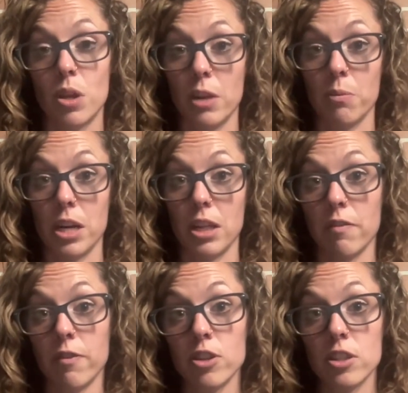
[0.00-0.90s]
they read it the
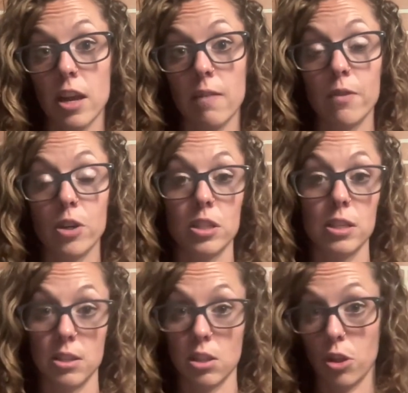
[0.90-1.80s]
first time
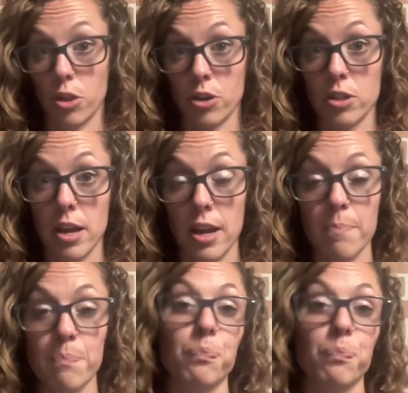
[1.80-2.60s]
versus the third time